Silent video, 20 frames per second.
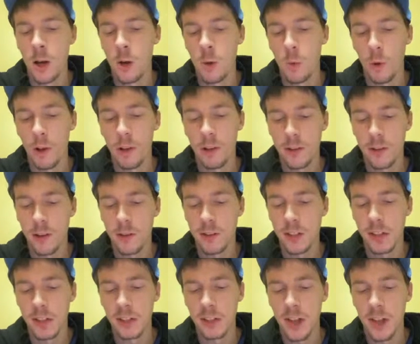Winds
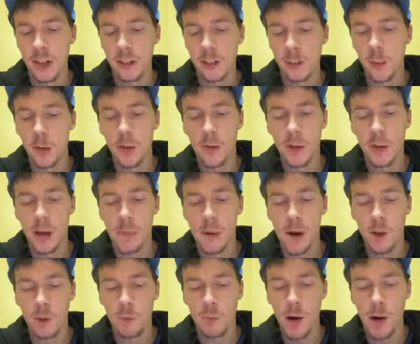gusting as high as 35
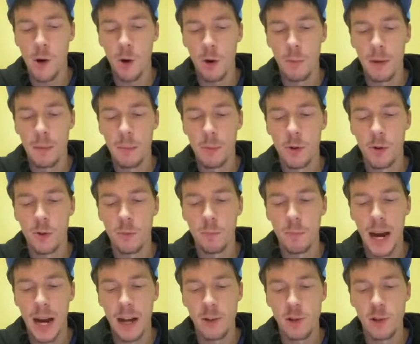miles per hour may produce
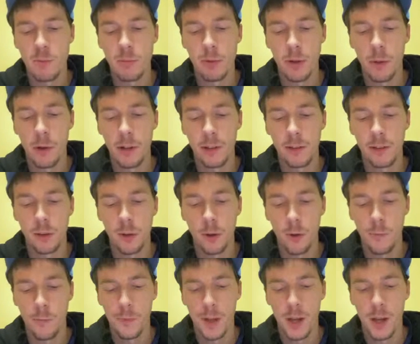patchy blowing
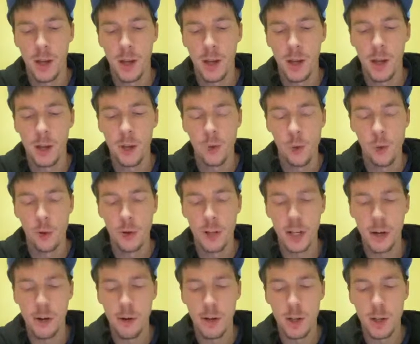snow.
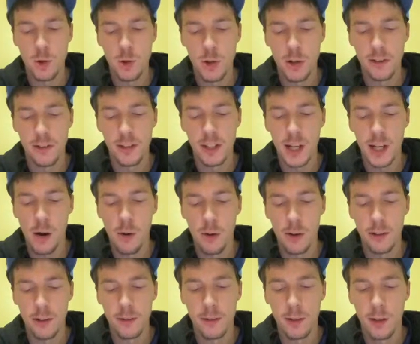Northern Erie and Genesee
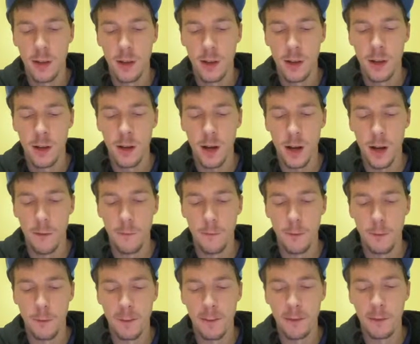counties
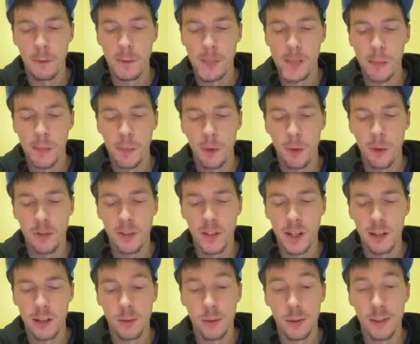from 7 p.m.
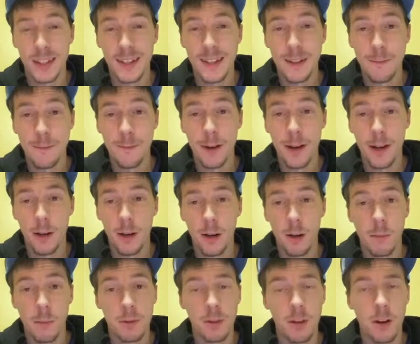Thursday, so it's in effect.
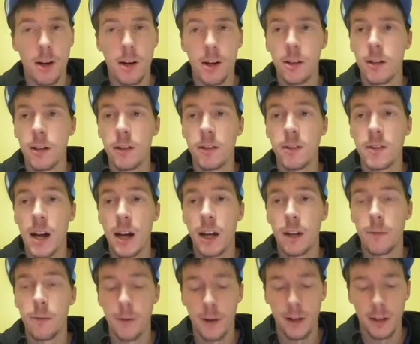It's not
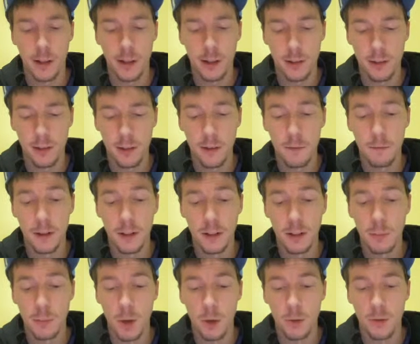in effect. It's in effect
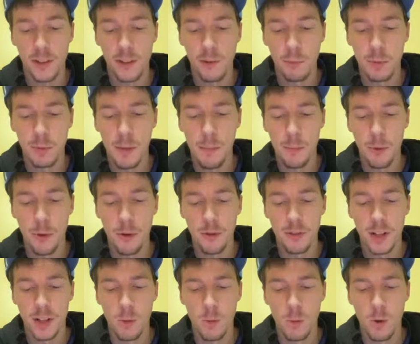tomorrow. 7 p.m.
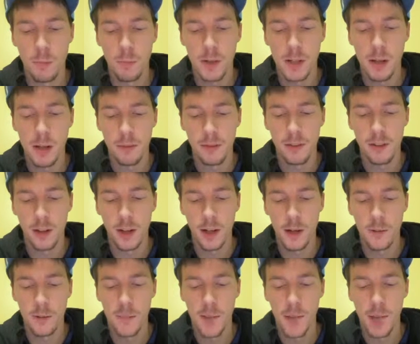Thursday to 1 p.m.
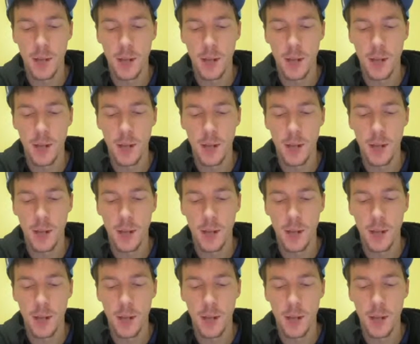Sunday.